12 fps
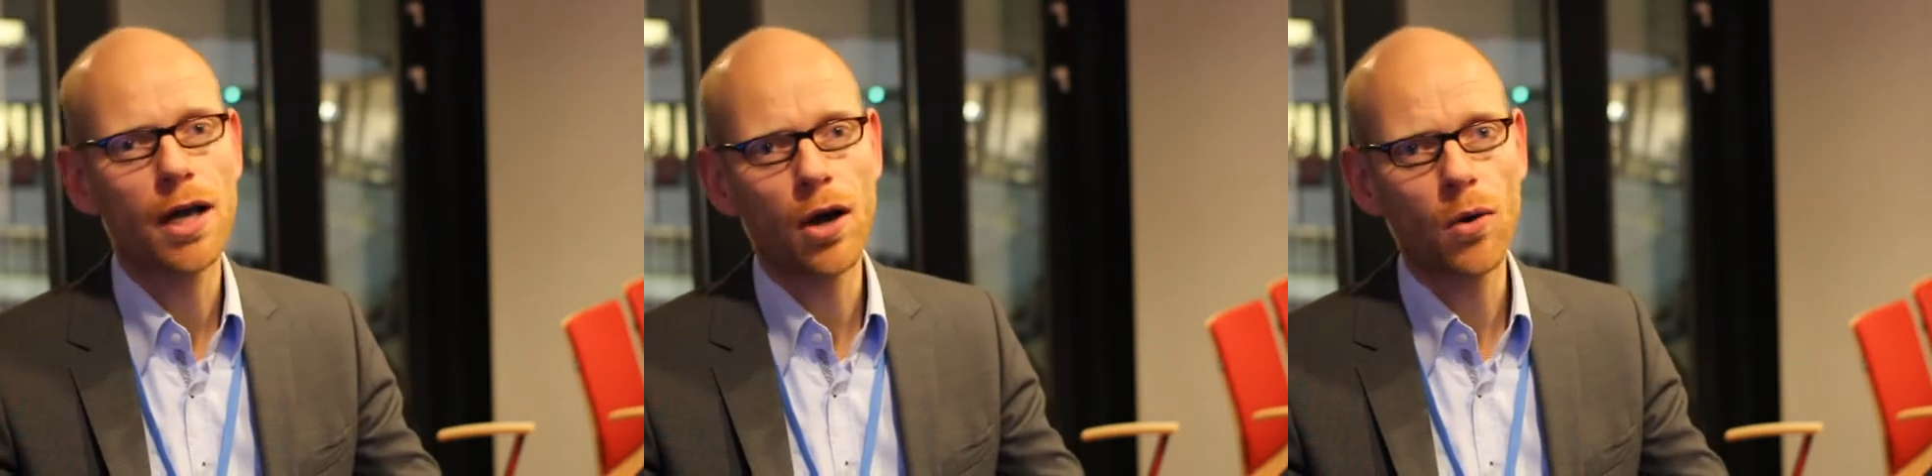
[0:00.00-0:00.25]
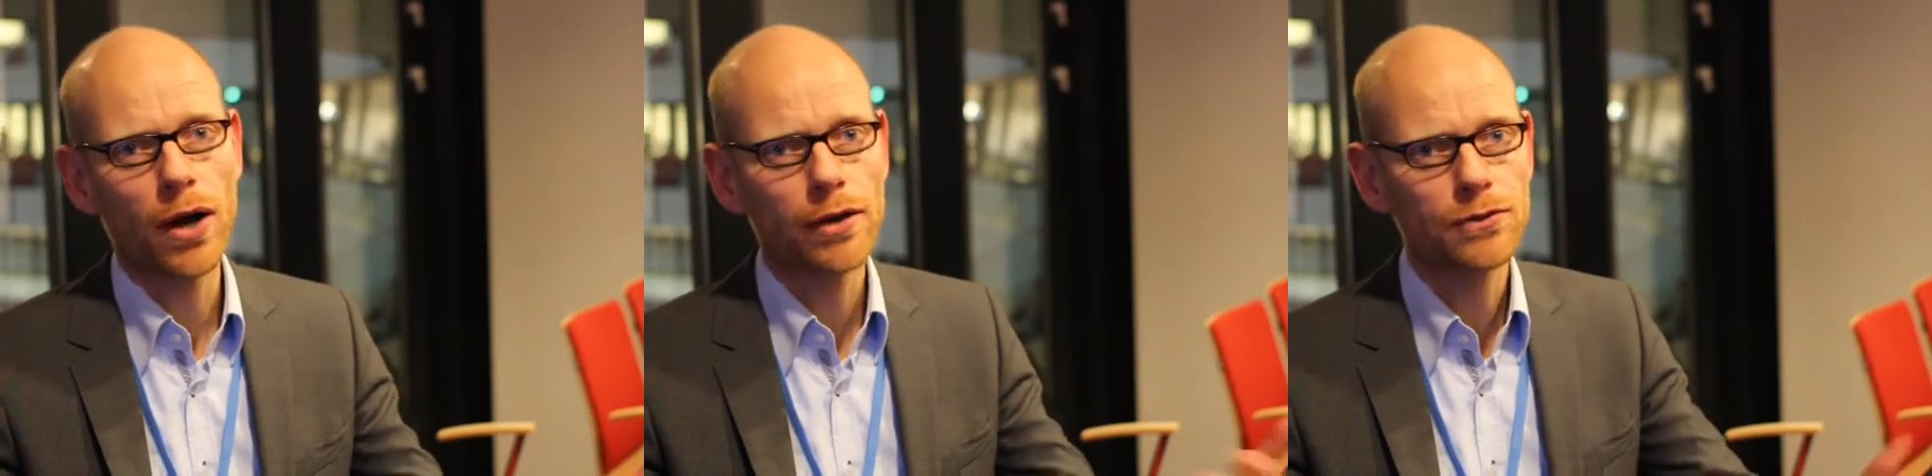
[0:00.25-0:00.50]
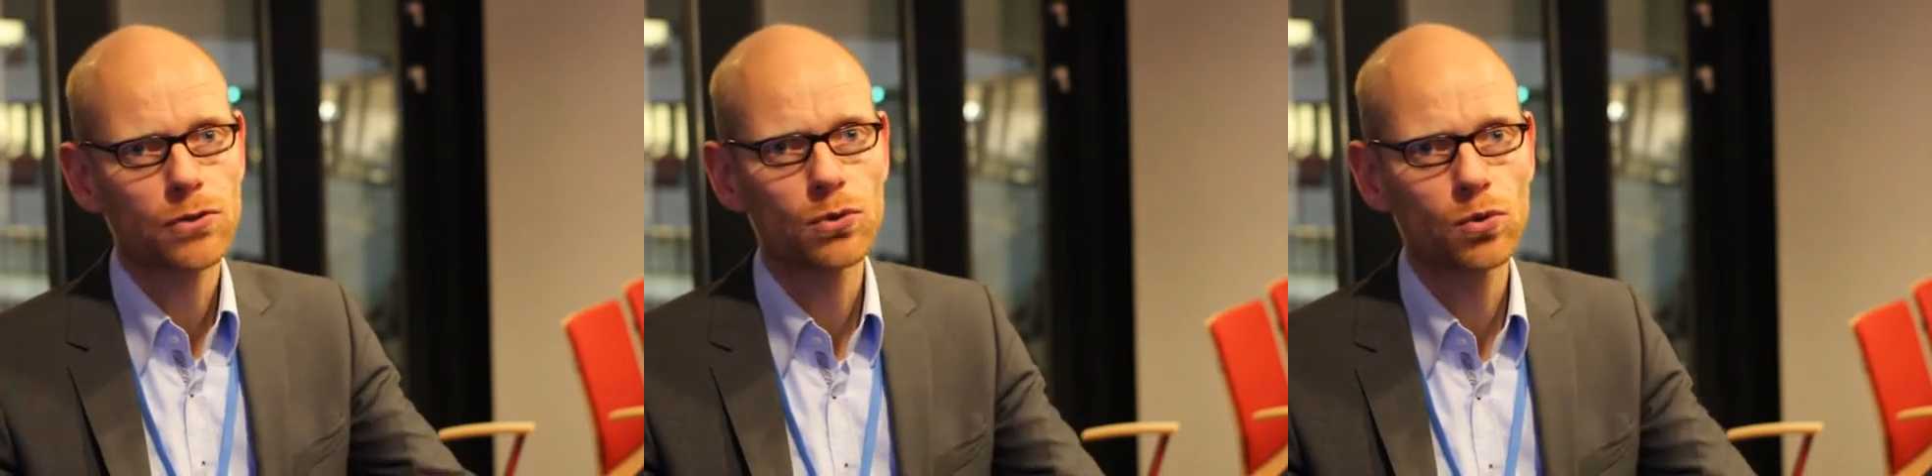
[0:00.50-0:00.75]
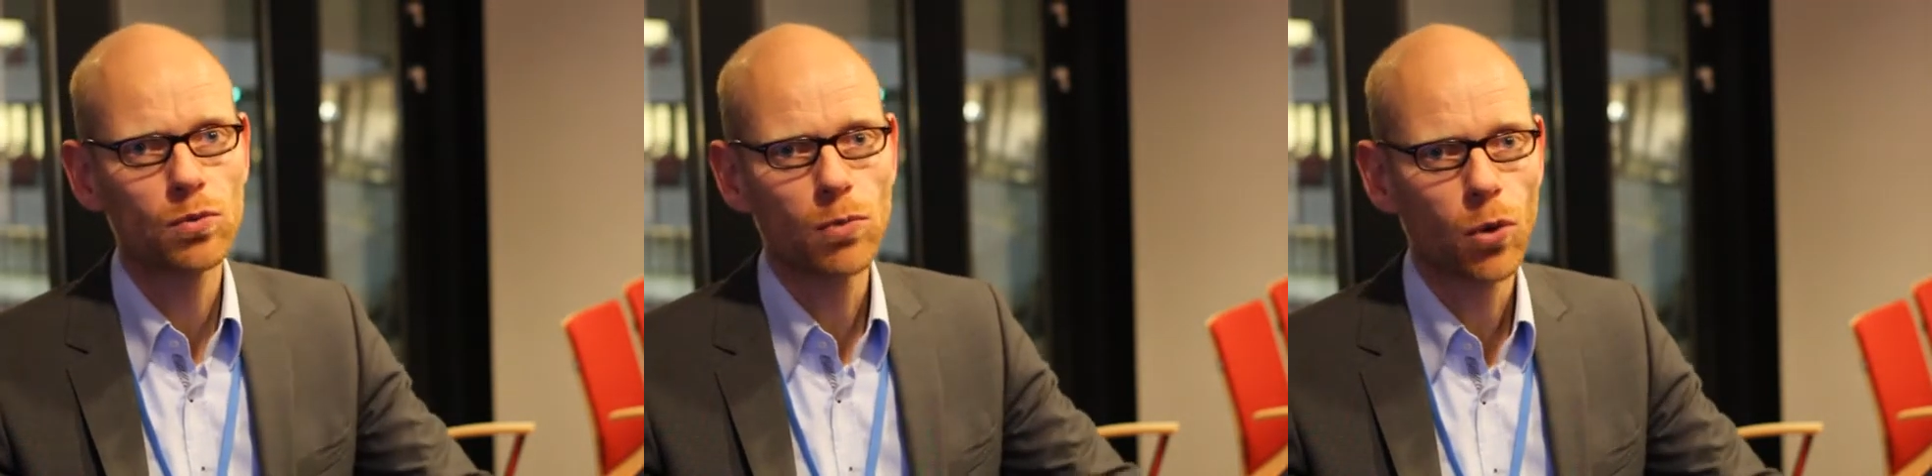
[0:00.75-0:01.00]
now have to
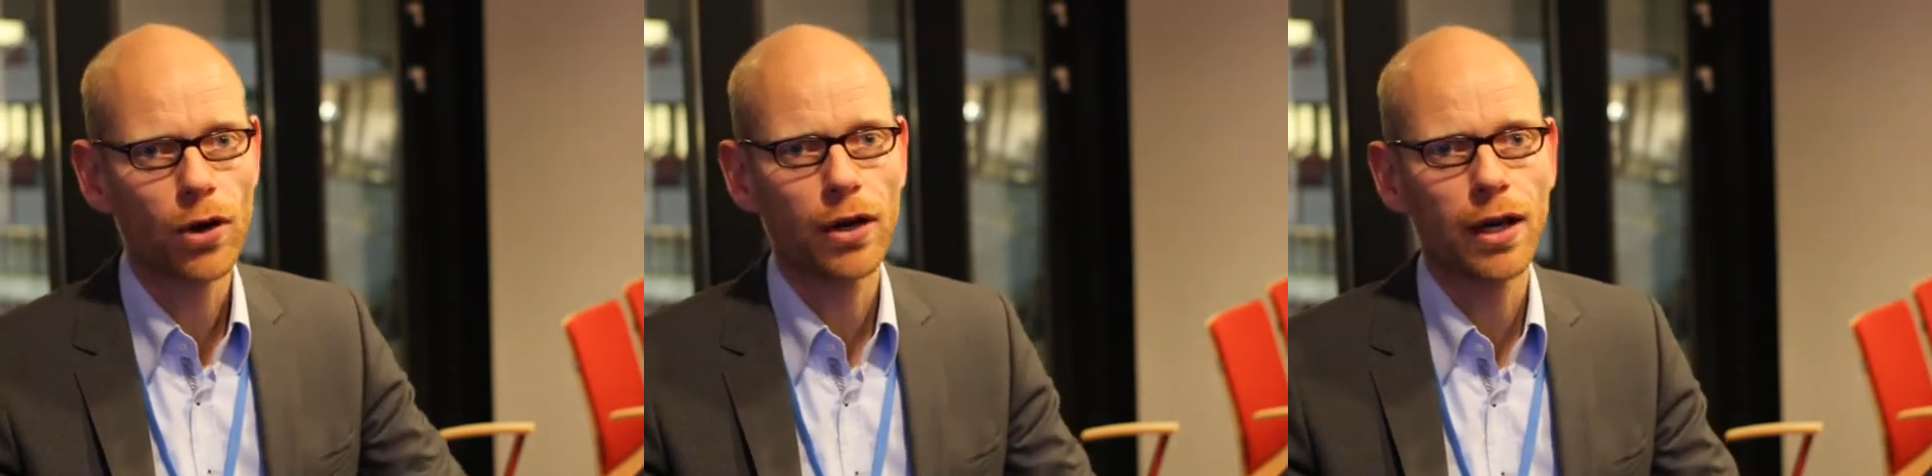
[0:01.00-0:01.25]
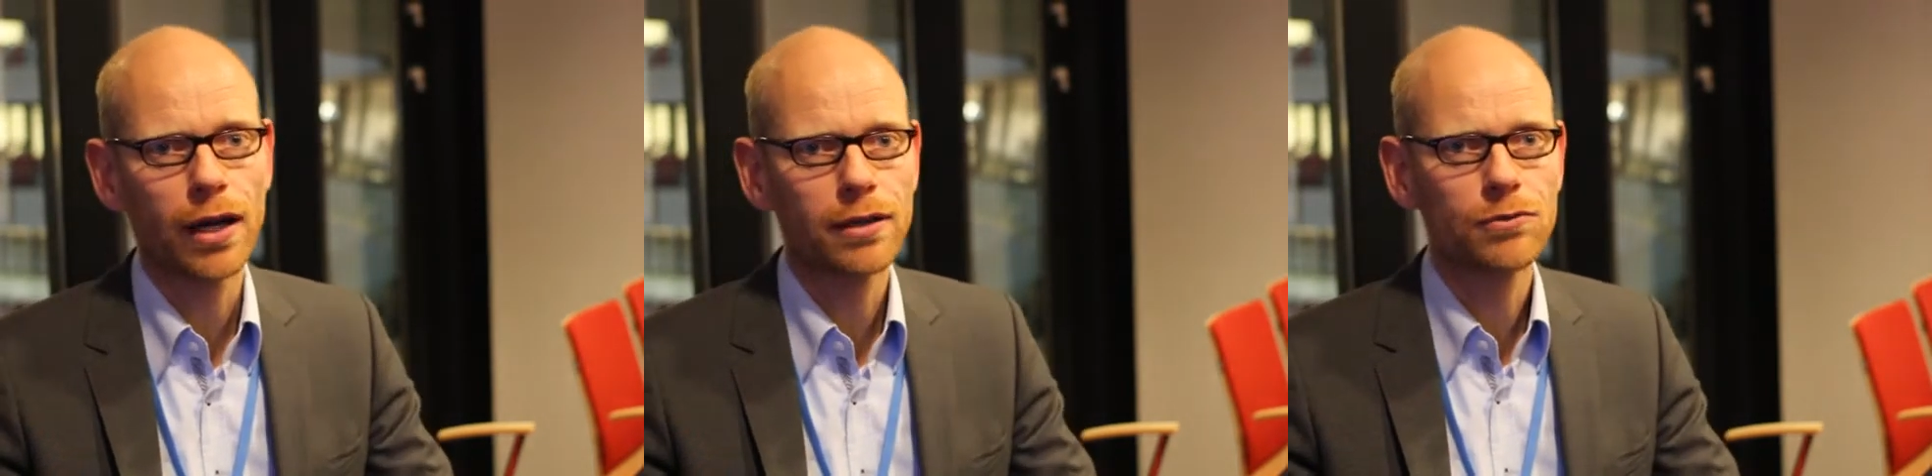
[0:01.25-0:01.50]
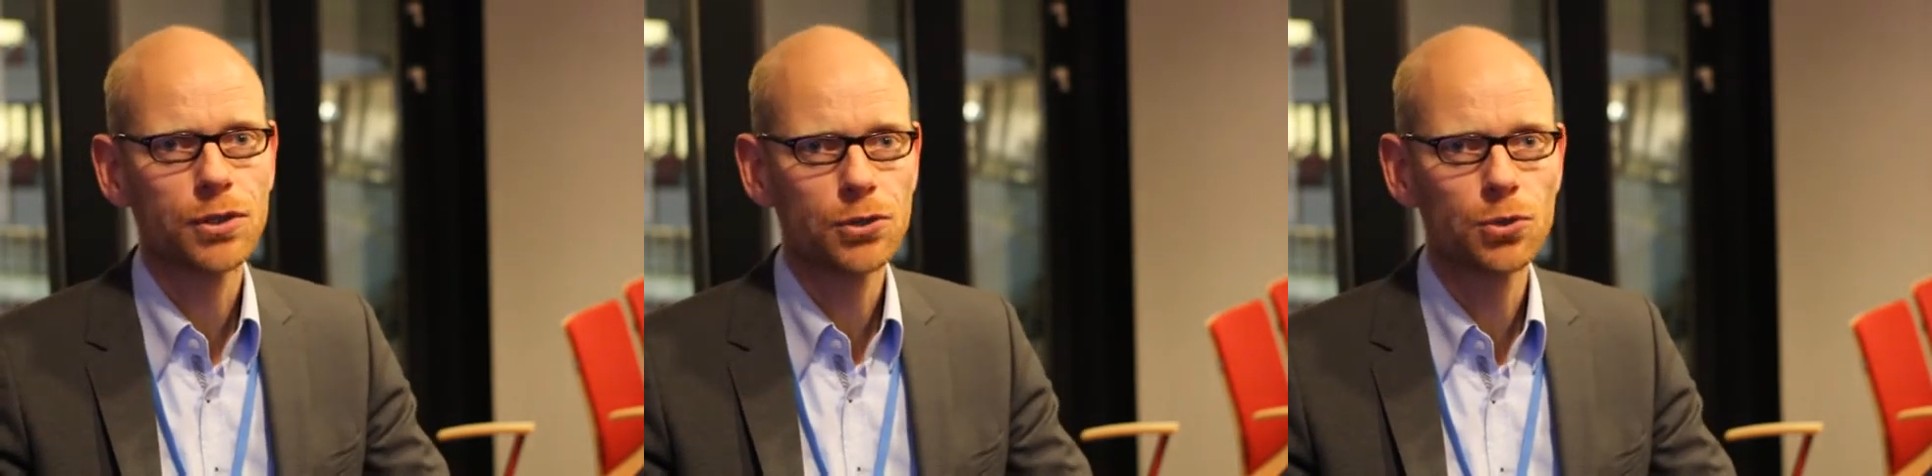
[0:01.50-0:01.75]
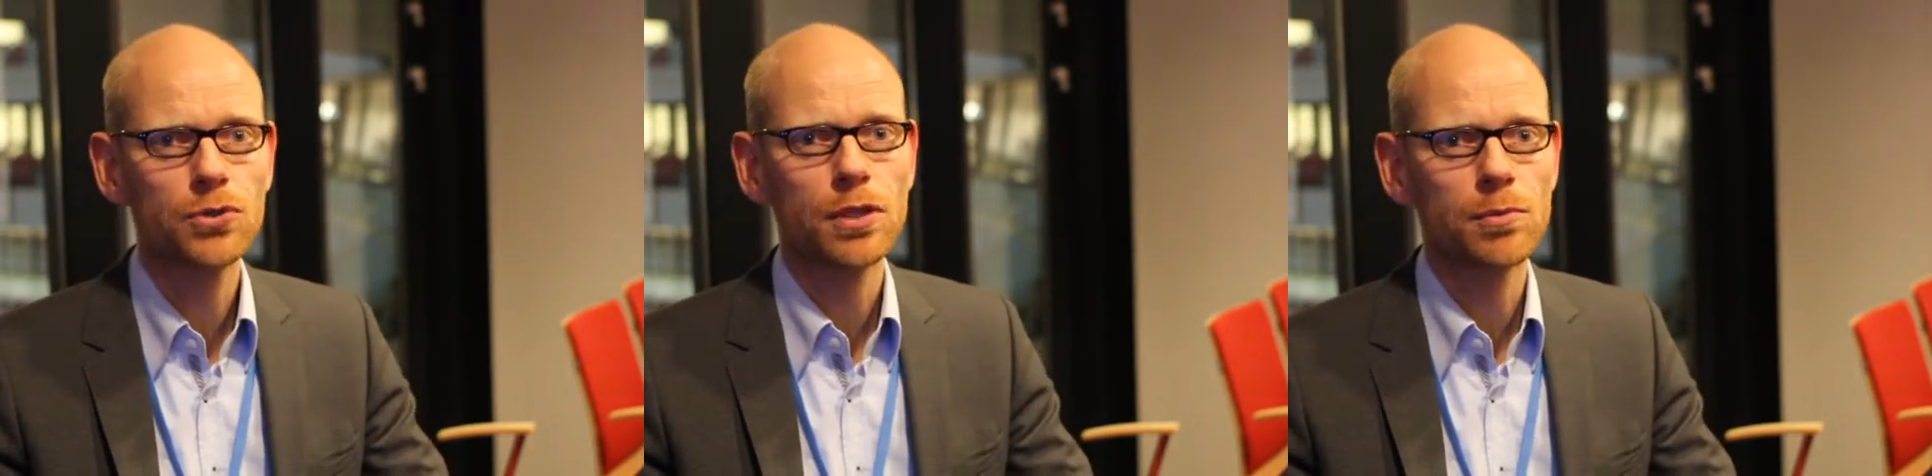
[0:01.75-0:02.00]
do more and
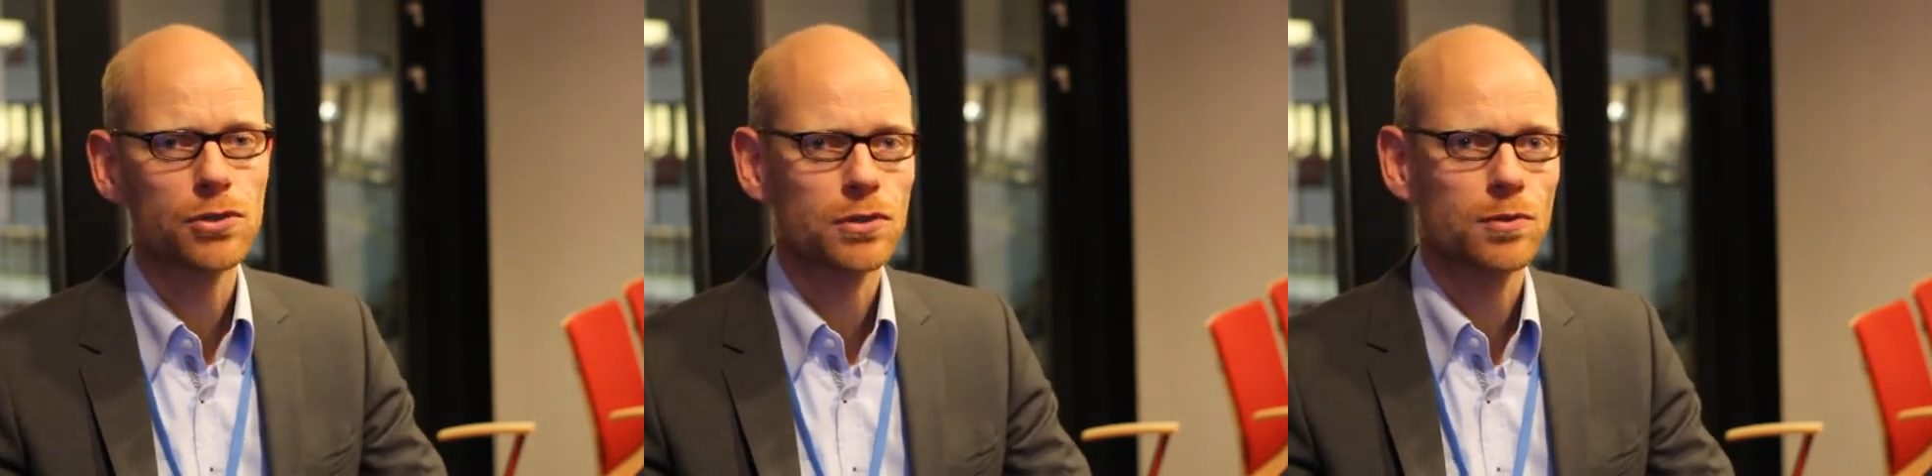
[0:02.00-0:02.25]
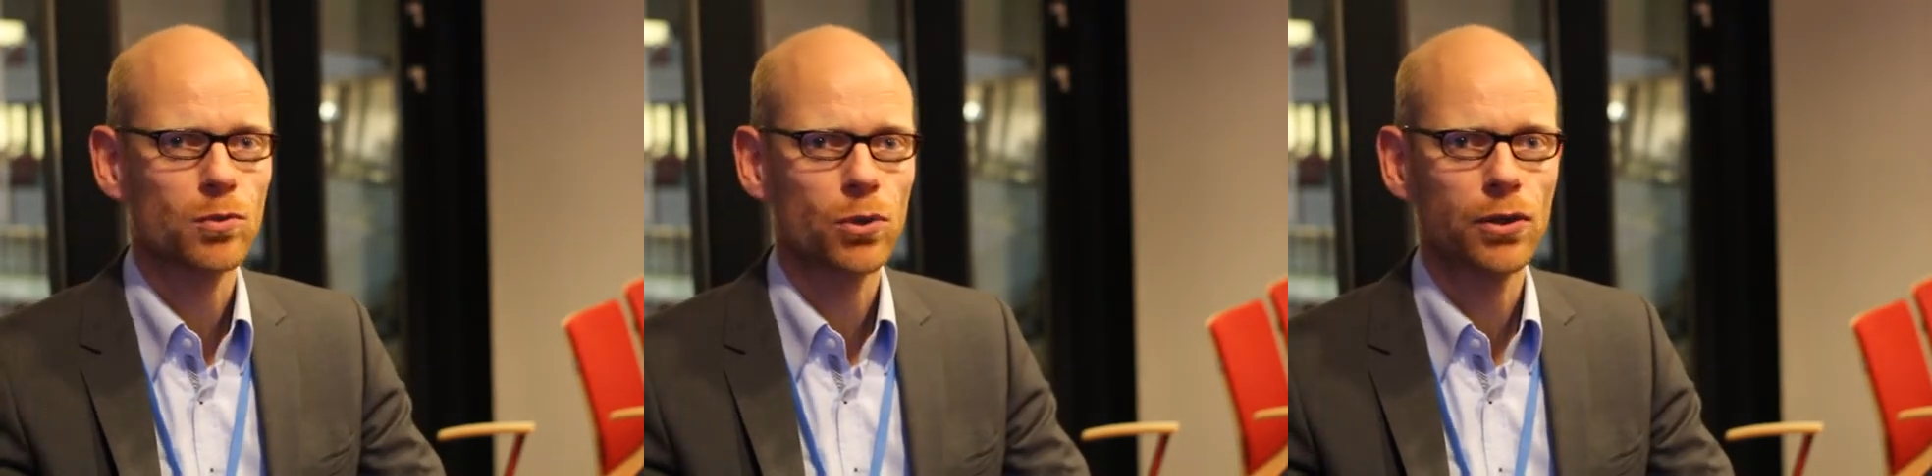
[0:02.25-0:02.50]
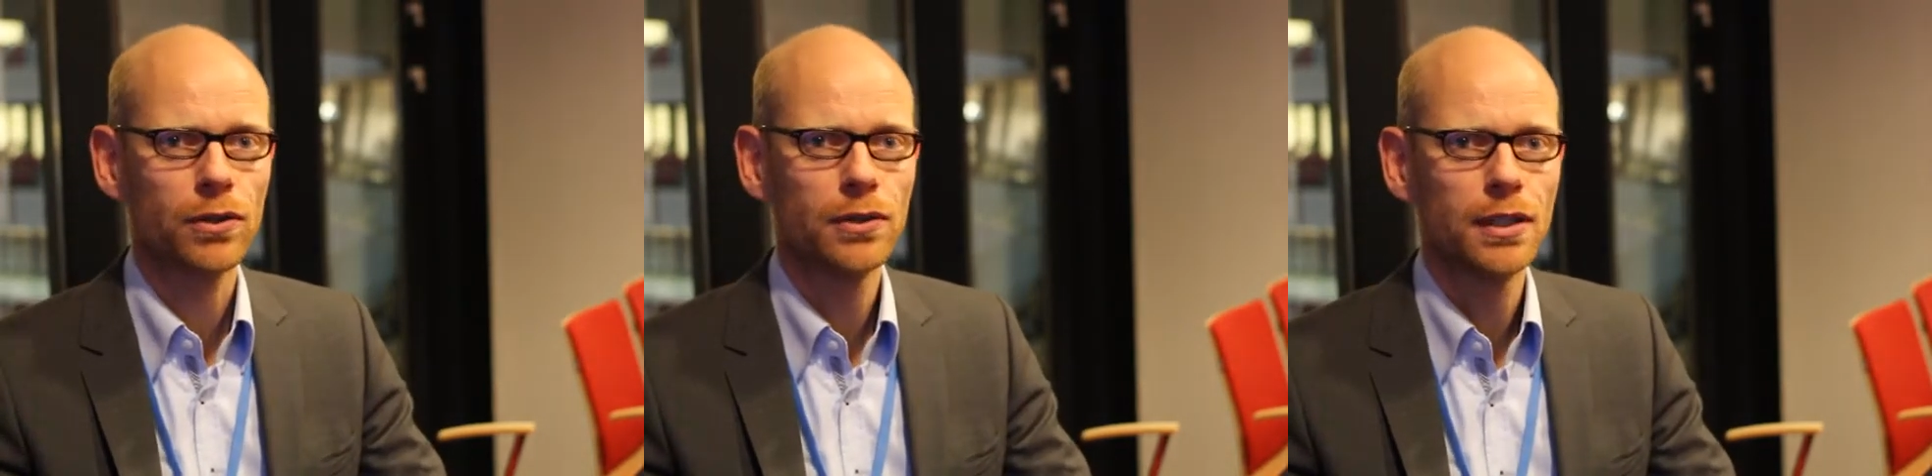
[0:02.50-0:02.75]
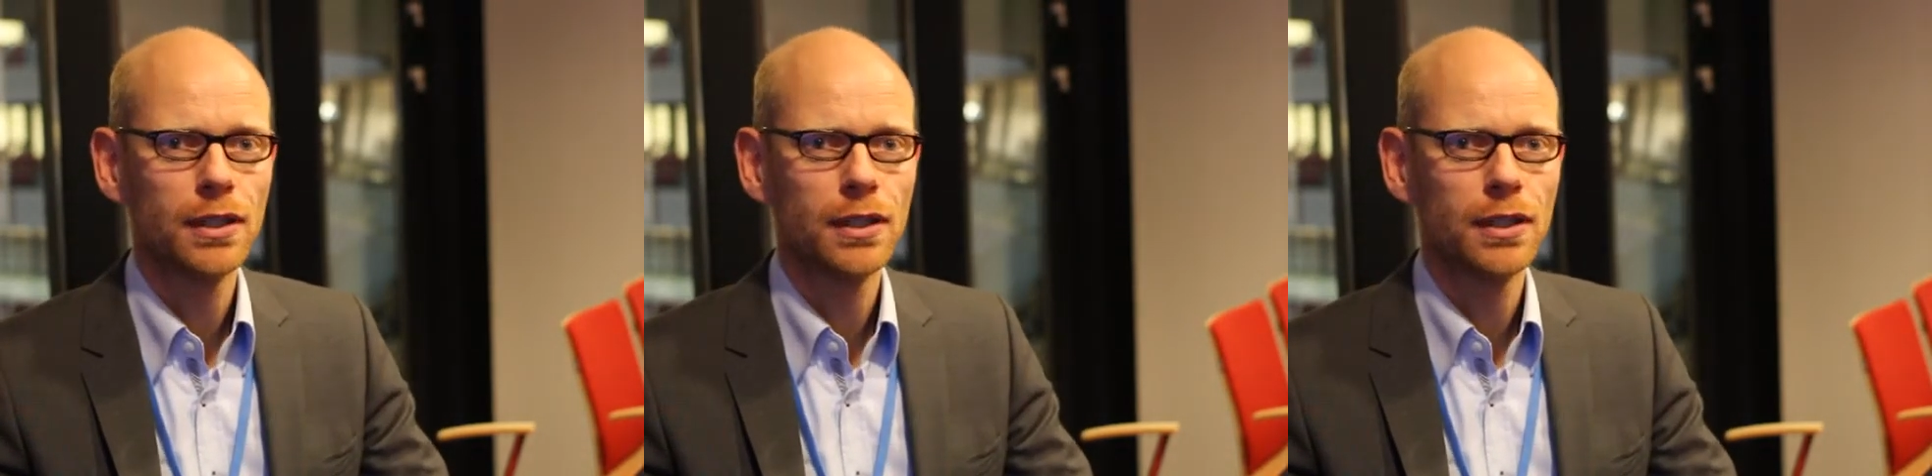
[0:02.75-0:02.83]
reduce emissions more.